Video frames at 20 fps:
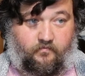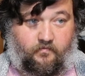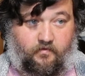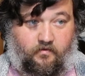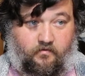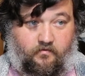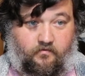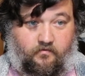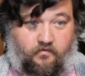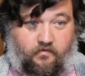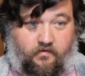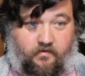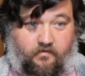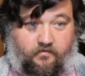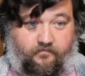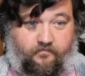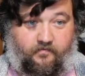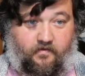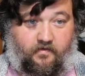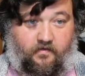So that's
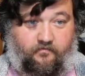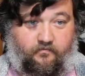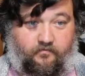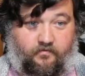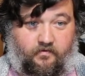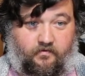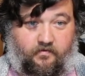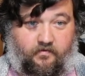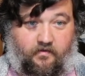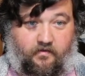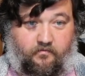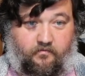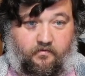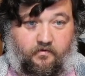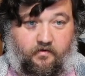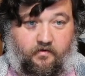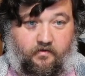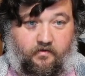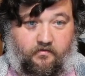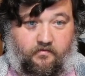5. We'll need that one
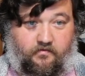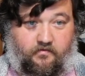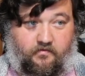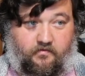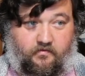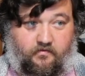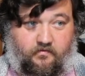next.